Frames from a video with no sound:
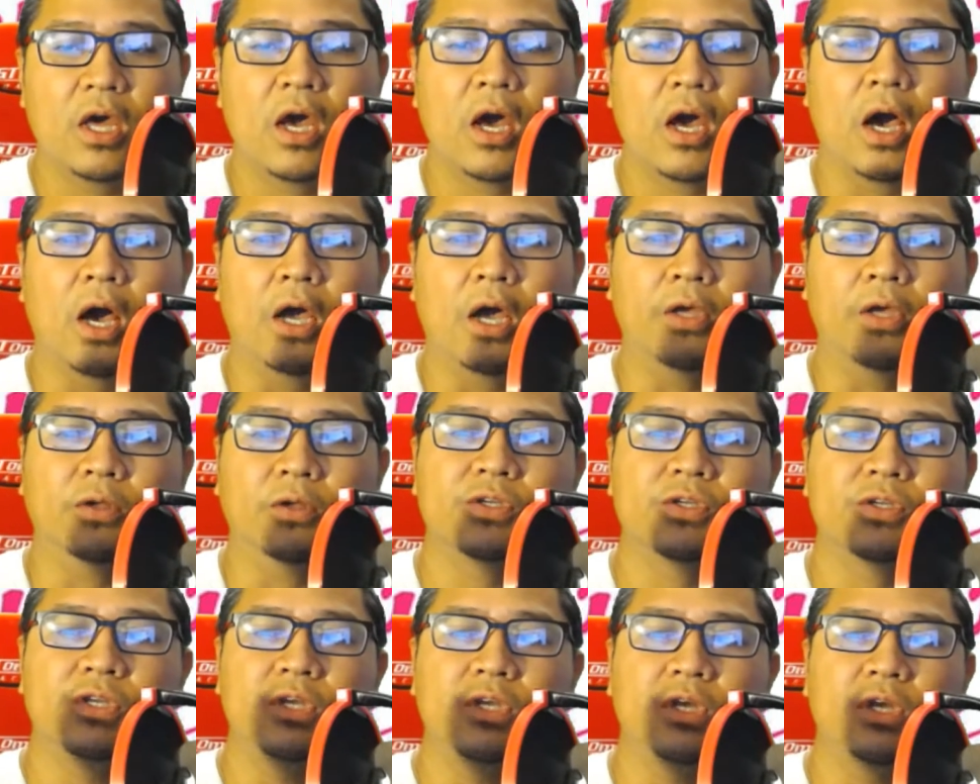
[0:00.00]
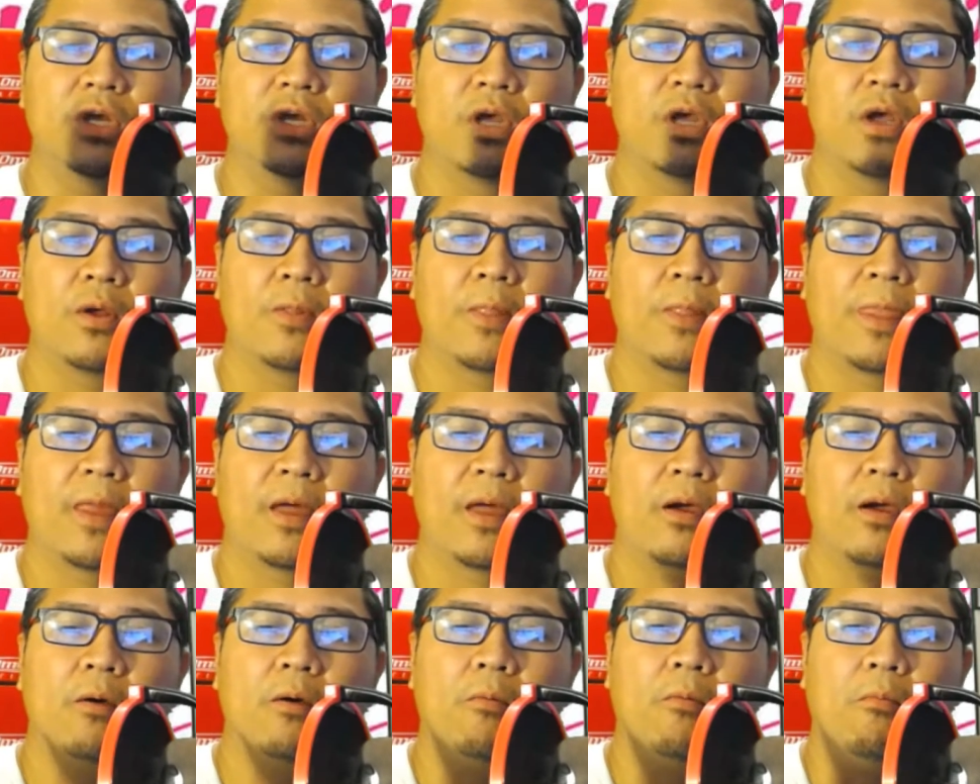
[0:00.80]
You'll see
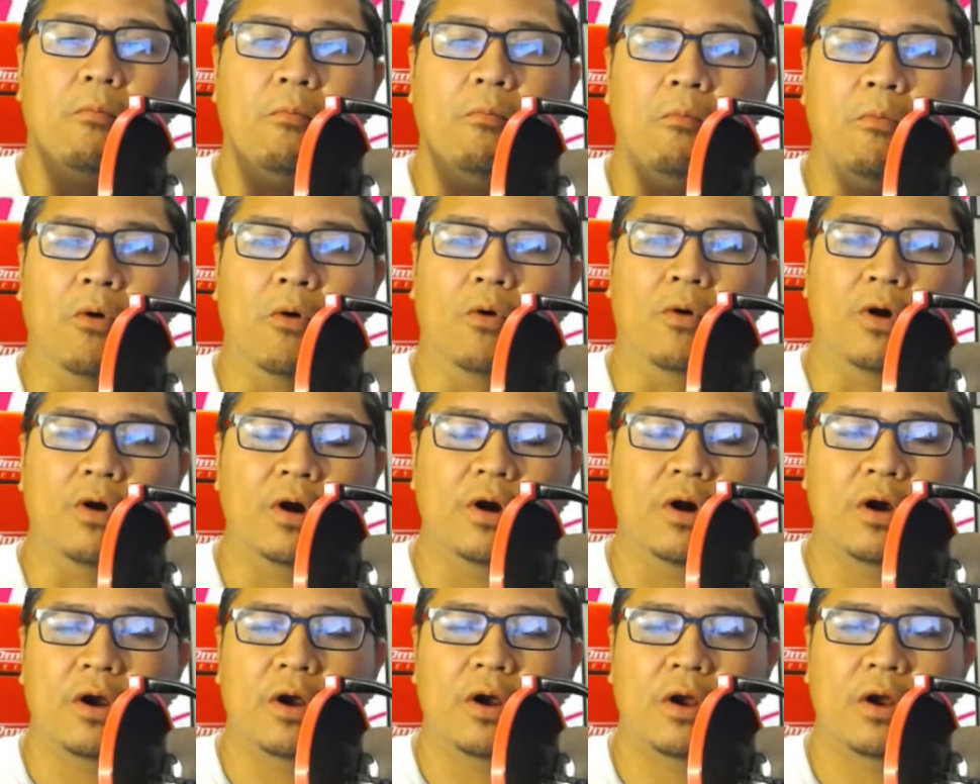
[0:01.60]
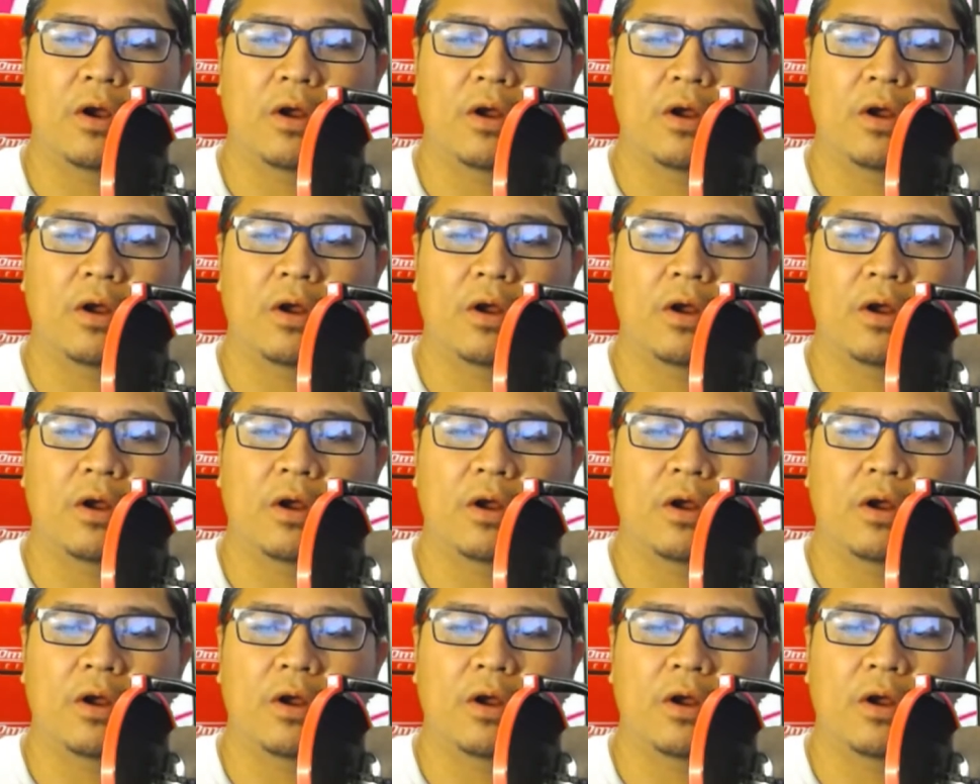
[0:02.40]
more